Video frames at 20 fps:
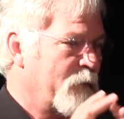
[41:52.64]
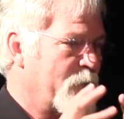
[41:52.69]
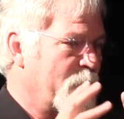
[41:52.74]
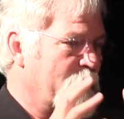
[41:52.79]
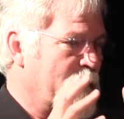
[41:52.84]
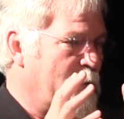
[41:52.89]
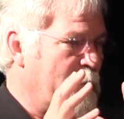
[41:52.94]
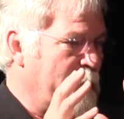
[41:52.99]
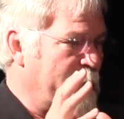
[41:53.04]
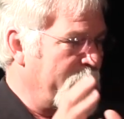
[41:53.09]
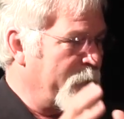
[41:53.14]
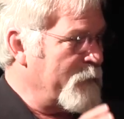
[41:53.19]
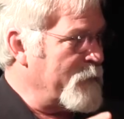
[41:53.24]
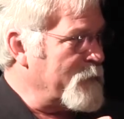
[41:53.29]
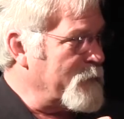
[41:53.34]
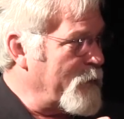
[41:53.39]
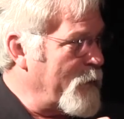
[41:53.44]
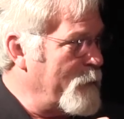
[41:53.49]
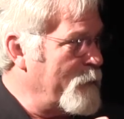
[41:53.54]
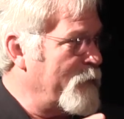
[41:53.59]
who would all hear
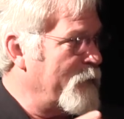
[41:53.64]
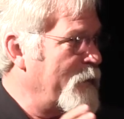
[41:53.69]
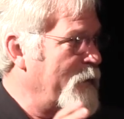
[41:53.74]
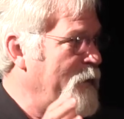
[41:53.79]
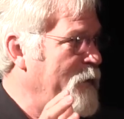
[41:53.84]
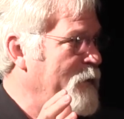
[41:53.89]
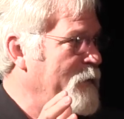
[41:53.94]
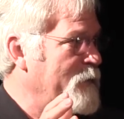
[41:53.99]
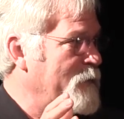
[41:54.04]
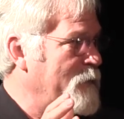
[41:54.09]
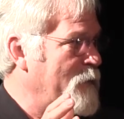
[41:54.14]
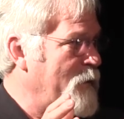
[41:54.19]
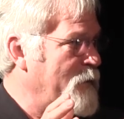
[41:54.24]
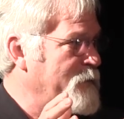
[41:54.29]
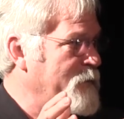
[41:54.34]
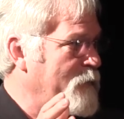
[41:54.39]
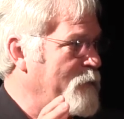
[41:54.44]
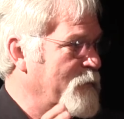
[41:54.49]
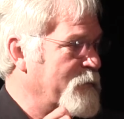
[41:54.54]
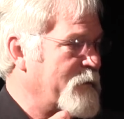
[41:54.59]
the same thing. The
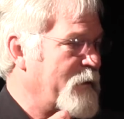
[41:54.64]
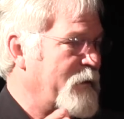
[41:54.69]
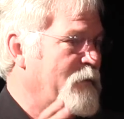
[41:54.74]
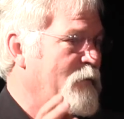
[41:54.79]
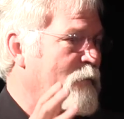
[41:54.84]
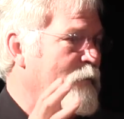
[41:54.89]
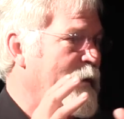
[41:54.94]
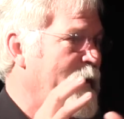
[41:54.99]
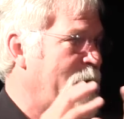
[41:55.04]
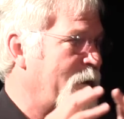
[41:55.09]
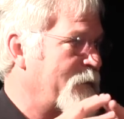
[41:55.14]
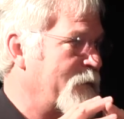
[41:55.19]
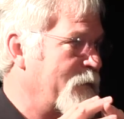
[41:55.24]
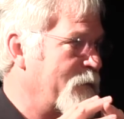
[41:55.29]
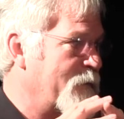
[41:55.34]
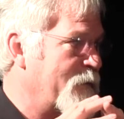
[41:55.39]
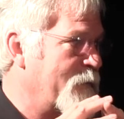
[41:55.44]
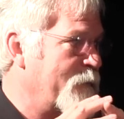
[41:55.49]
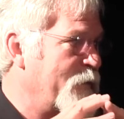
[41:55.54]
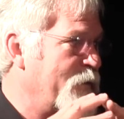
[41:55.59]
logic was they'd go back to
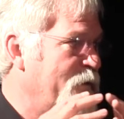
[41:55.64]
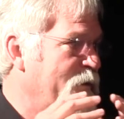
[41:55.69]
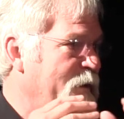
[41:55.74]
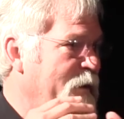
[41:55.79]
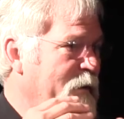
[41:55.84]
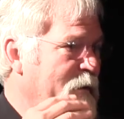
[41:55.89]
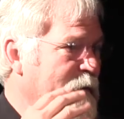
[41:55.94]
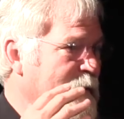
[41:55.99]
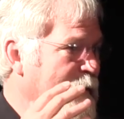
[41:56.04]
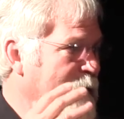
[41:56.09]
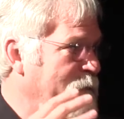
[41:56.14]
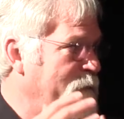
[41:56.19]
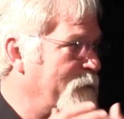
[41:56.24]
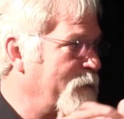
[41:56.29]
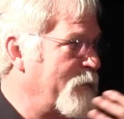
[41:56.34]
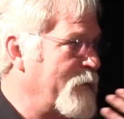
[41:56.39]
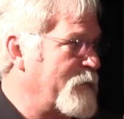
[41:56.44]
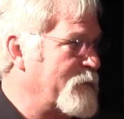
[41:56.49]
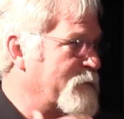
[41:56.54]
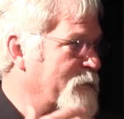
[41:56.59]
their community and they'd,
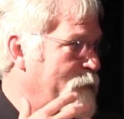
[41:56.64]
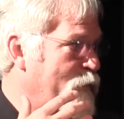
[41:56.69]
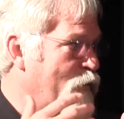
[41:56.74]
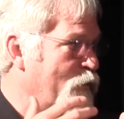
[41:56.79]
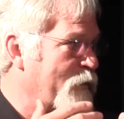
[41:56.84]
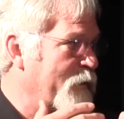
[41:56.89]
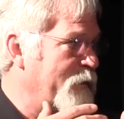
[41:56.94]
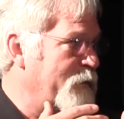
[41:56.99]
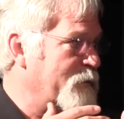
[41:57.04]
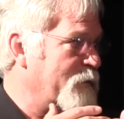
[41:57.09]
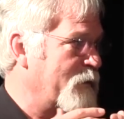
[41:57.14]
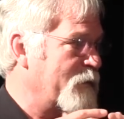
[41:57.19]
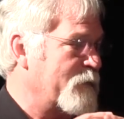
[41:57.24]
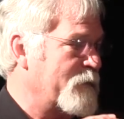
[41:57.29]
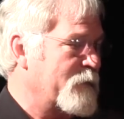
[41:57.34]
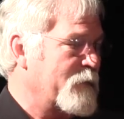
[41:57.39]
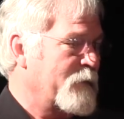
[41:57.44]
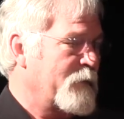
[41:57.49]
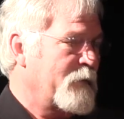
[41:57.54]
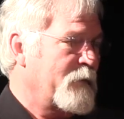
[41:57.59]
they'd support each
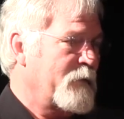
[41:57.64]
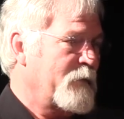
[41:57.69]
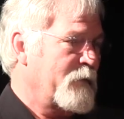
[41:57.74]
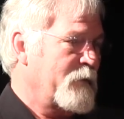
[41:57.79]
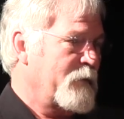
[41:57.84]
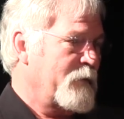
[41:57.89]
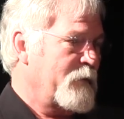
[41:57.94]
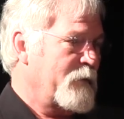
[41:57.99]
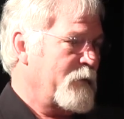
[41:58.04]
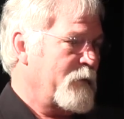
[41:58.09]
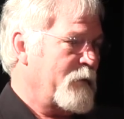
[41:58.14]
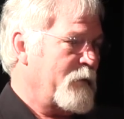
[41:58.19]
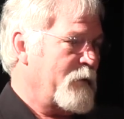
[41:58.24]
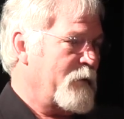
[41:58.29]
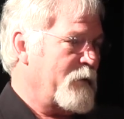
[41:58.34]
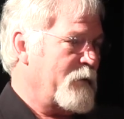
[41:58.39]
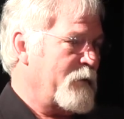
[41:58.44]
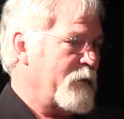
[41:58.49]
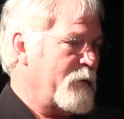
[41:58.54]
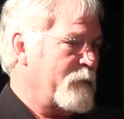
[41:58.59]
other
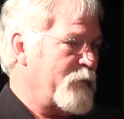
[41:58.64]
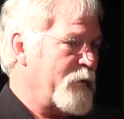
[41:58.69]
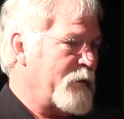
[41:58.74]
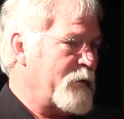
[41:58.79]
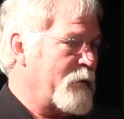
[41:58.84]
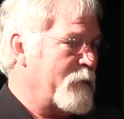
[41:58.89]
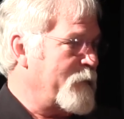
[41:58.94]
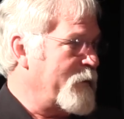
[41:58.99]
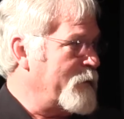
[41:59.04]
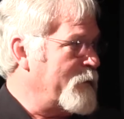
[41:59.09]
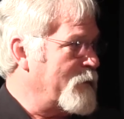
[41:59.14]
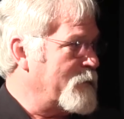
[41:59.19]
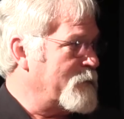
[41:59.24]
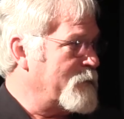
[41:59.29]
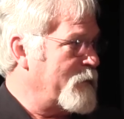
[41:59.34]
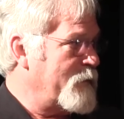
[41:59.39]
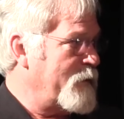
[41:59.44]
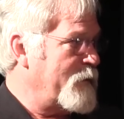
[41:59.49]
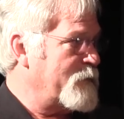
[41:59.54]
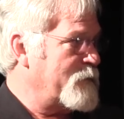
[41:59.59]
uh, in becoming
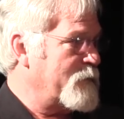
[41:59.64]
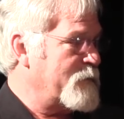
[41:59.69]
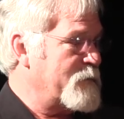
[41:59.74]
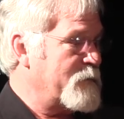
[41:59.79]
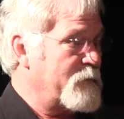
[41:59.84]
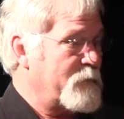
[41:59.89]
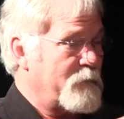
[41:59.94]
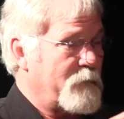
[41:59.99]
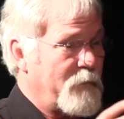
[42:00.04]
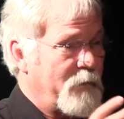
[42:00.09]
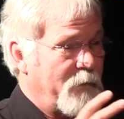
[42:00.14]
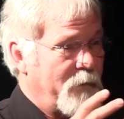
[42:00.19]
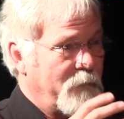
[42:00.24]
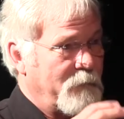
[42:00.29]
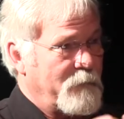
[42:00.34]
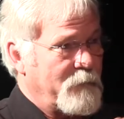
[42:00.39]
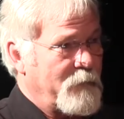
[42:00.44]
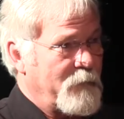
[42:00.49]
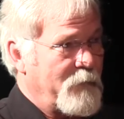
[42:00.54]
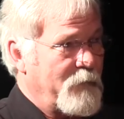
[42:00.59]
destinations. And so I,
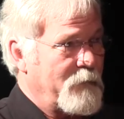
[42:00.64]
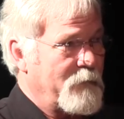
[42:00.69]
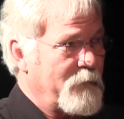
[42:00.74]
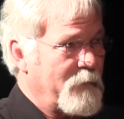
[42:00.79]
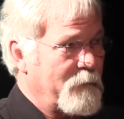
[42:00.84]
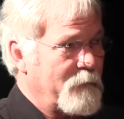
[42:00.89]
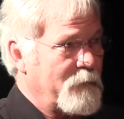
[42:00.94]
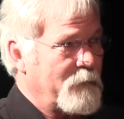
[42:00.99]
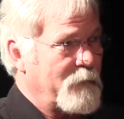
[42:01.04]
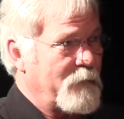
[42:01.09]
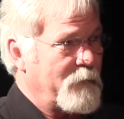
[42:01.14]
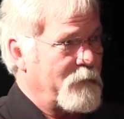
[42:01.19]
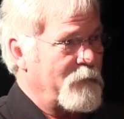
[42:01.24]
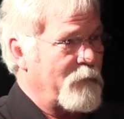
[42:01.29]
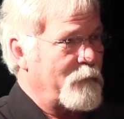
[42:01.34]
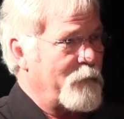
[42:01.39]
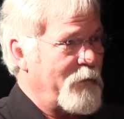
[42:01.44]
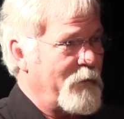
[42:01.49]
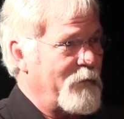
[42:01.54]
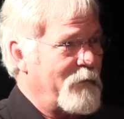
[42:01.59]
I thought well, it
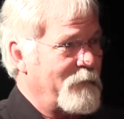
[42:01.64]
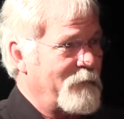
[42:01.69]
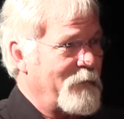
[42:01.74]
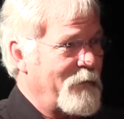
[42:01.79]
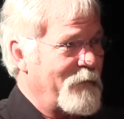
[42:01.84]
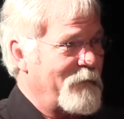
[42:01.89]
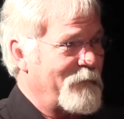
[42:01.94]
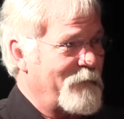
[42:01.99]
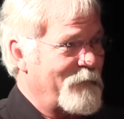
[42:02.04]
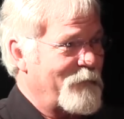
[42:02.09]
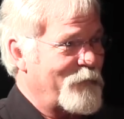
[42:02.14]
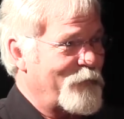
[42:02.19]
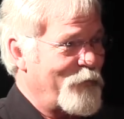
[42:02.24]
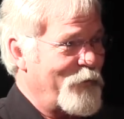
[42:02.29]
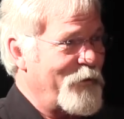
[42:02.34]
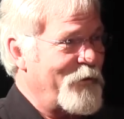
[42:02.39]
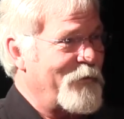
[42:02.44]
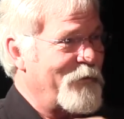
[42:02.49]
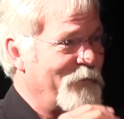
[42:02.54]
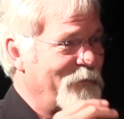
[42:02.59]
took me like
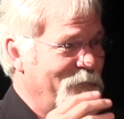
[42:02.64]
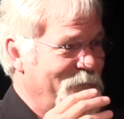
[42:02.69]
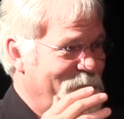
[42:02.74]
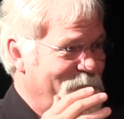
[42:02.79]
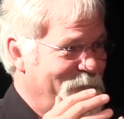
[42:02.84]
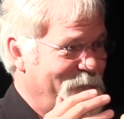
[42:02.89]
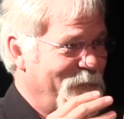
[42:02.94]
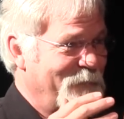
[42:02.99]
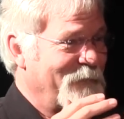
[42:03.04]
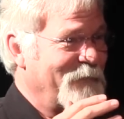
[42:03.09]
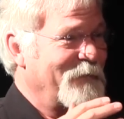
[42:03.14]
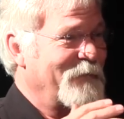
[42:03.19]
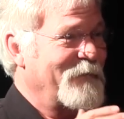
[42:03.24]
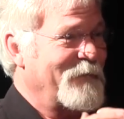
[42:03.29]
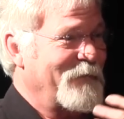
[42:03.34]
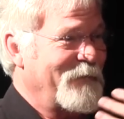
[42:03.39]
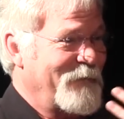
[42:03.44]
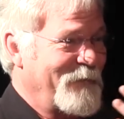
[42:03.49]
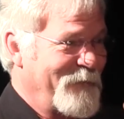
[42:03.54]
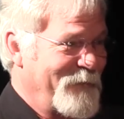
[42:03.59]
three years
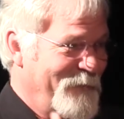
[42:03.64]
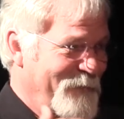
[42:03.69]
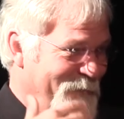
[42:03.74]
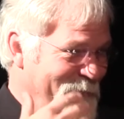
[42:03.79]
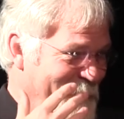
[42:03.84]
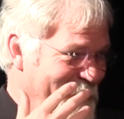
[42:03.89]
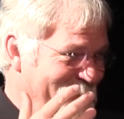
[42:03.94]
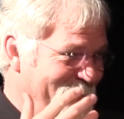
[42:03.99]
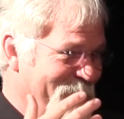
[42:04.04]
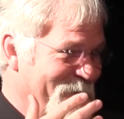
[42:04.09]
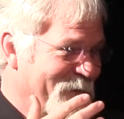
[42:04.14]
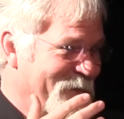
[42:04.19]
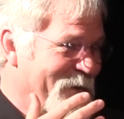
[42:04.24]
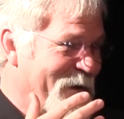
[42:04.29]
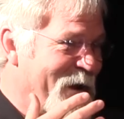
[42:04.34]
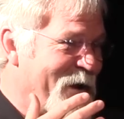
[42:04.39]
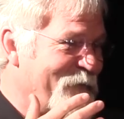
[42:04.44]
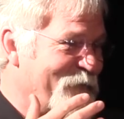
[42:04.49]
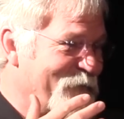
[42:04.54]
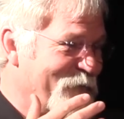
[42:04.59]

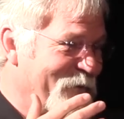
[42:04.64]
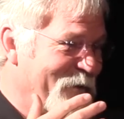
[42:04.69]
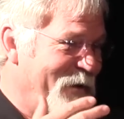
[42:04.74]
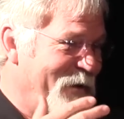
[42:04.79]
after